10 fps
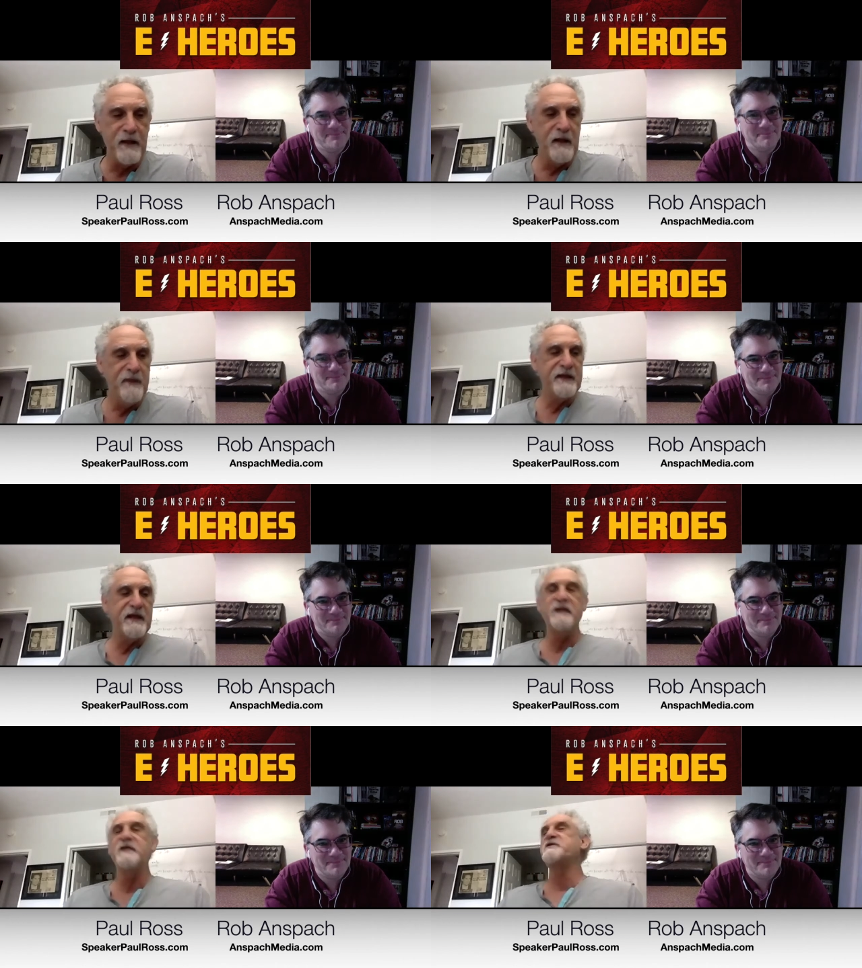Speaker 1: the key
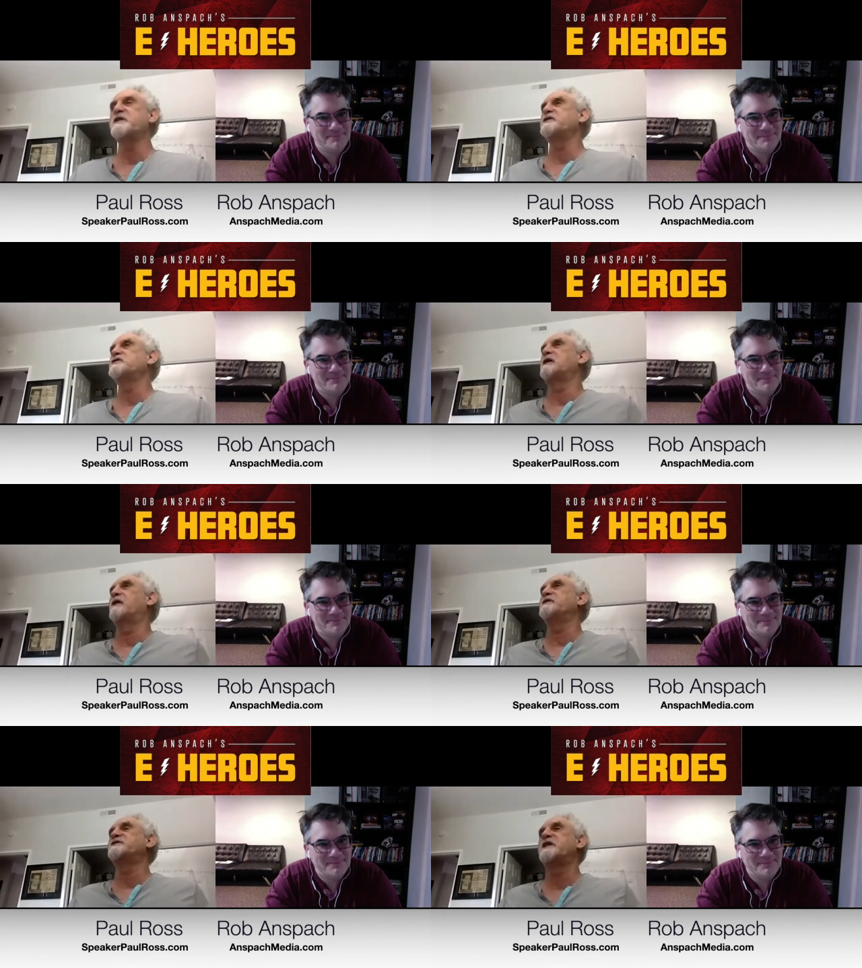distinction I
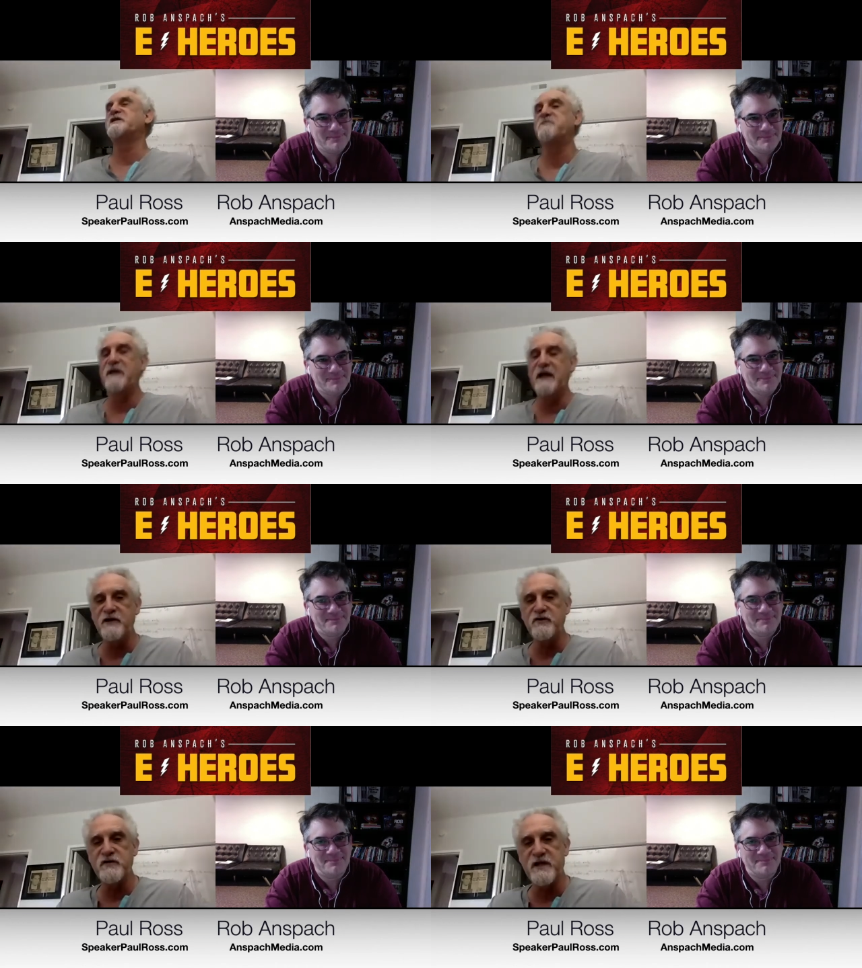would say is be
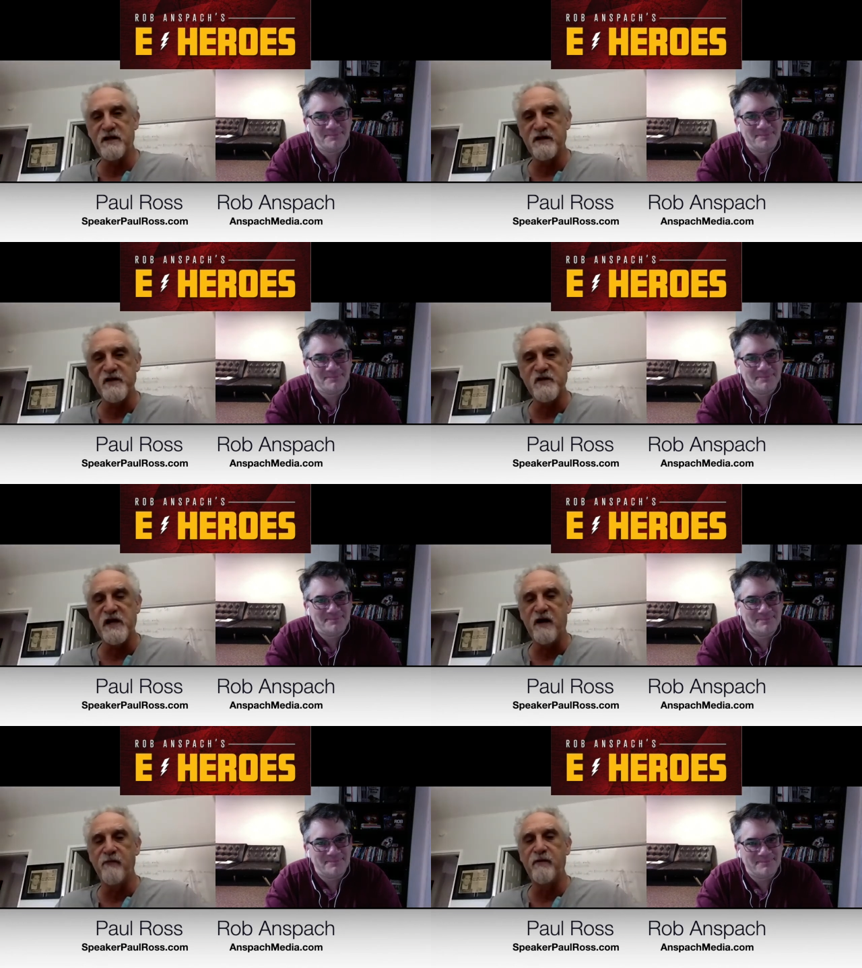interested in the
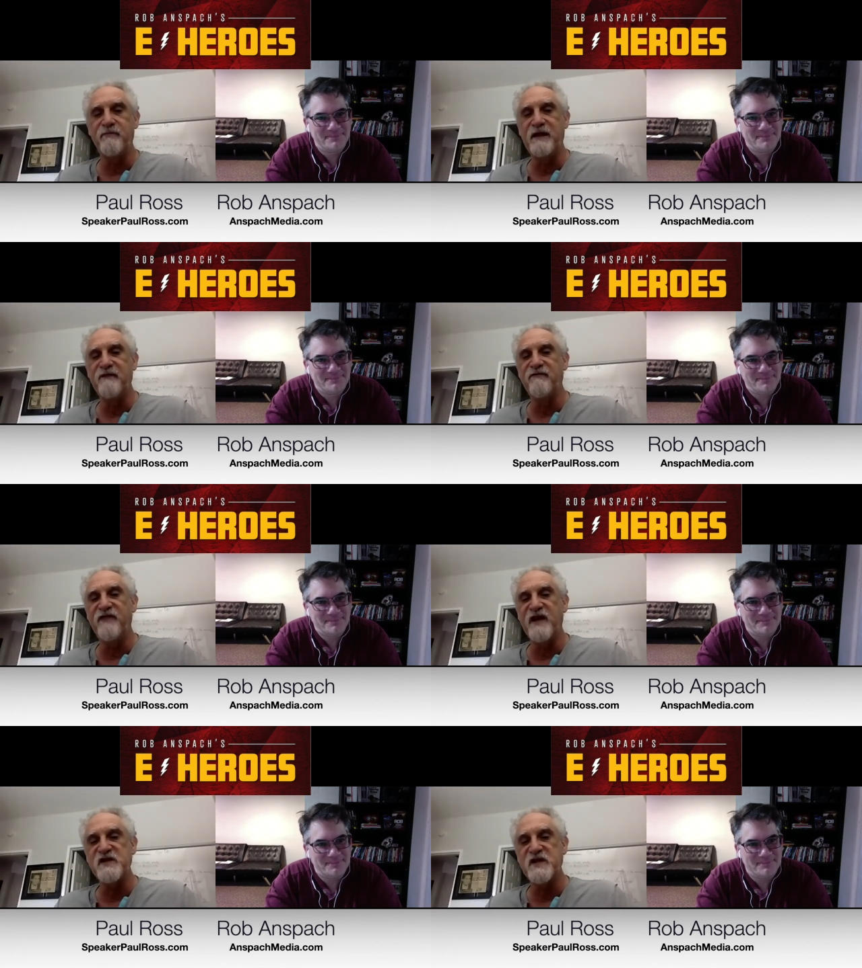sale but be
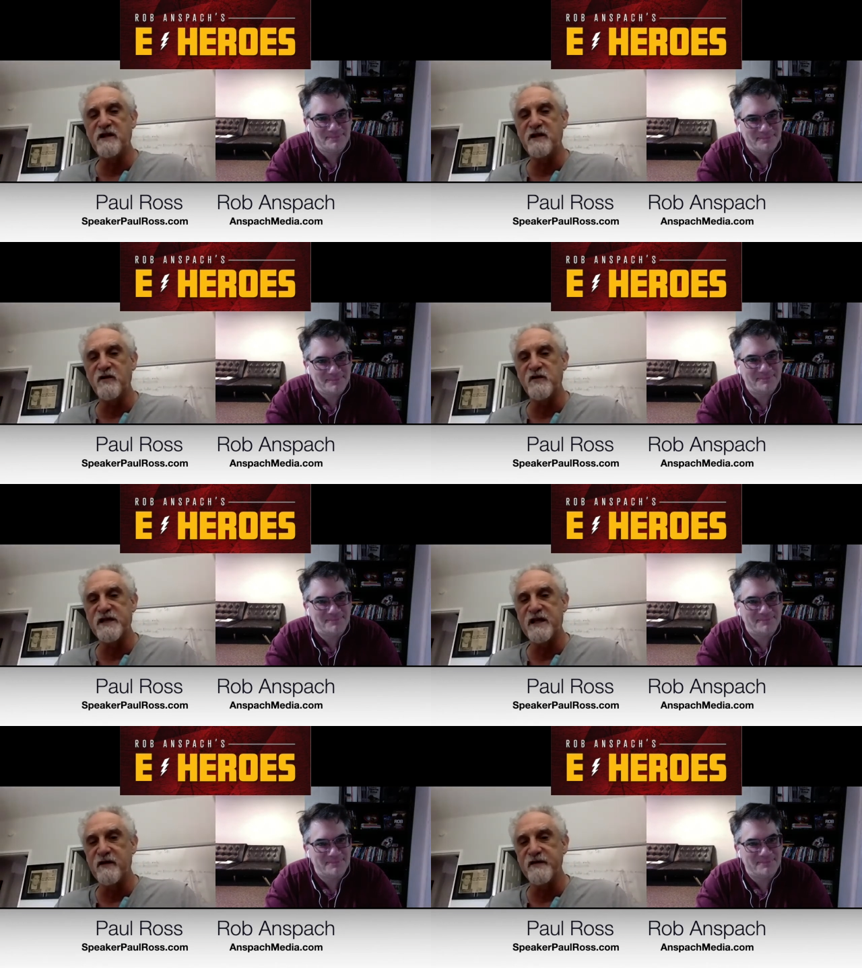invested in your
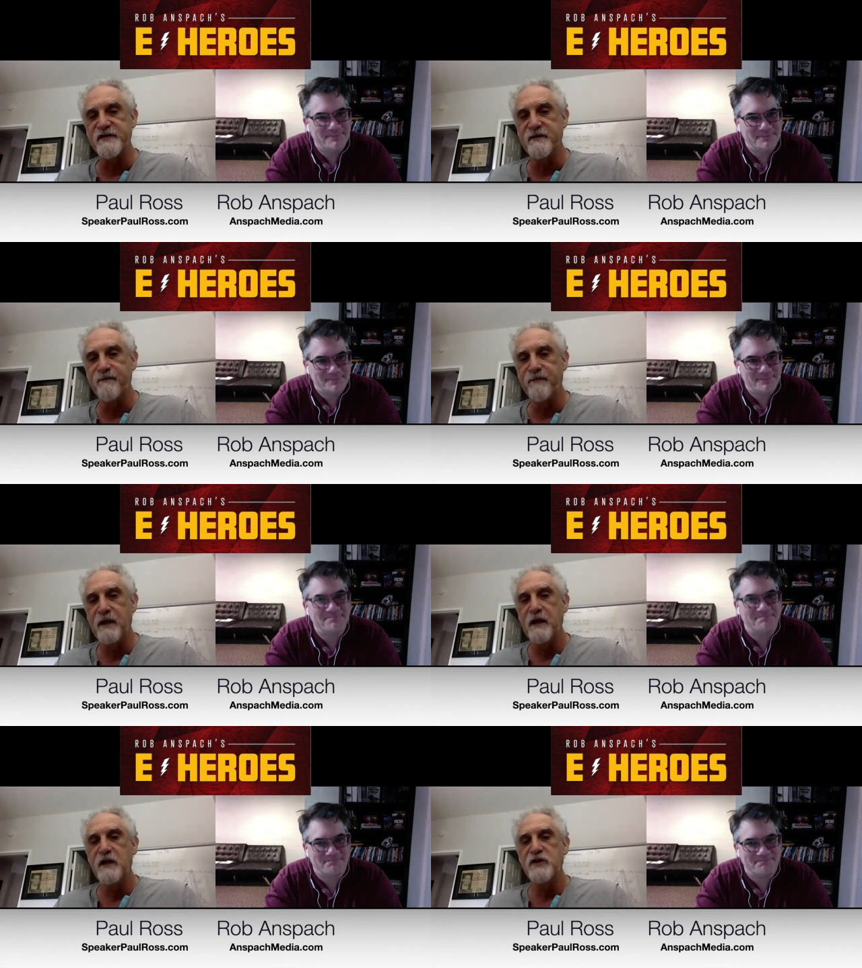skills. Mm-hmm.